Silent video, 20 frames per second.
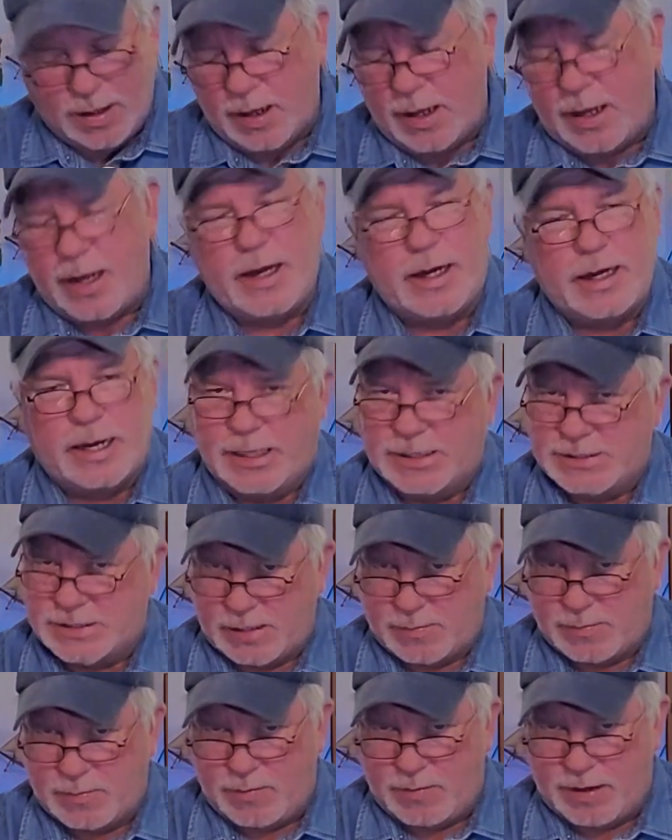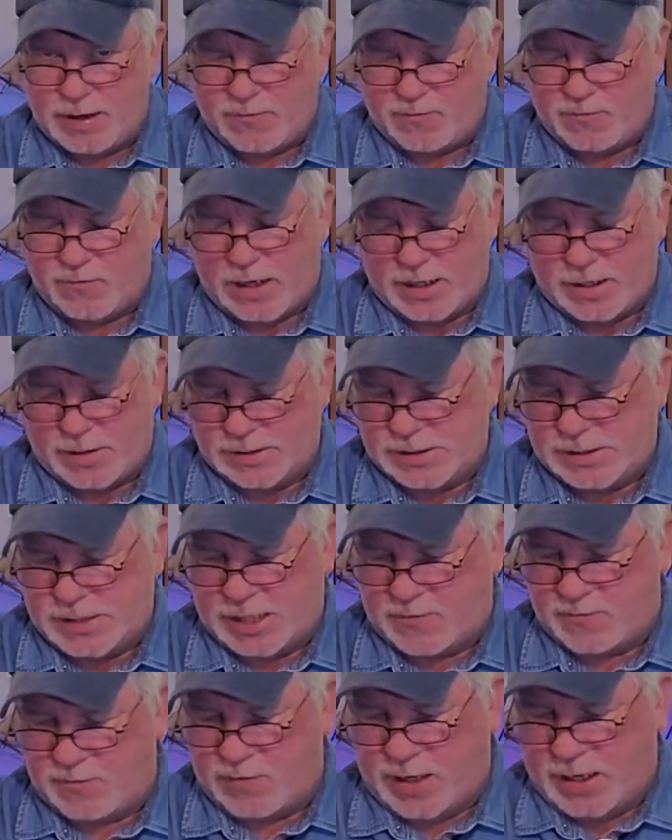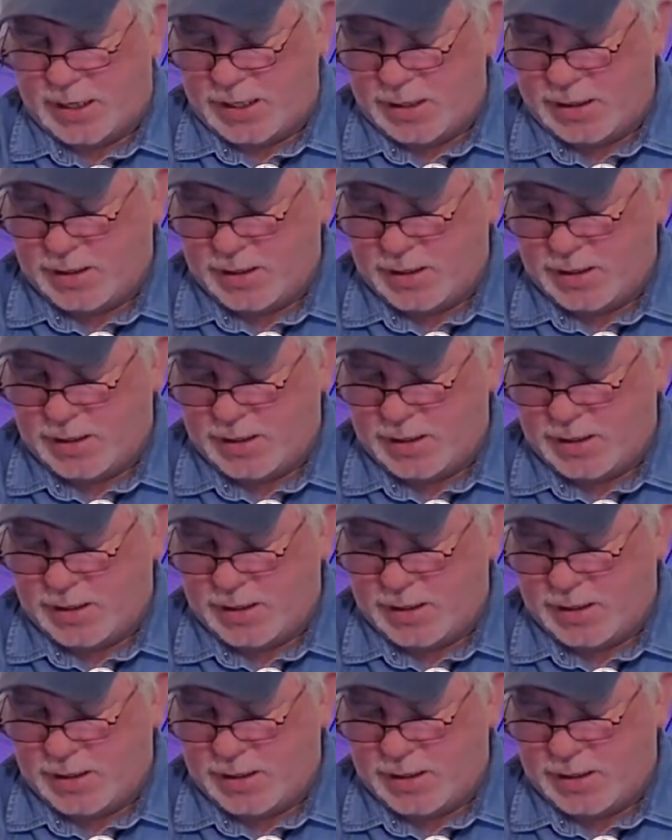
And yes, I'm a big Fire Stick fan.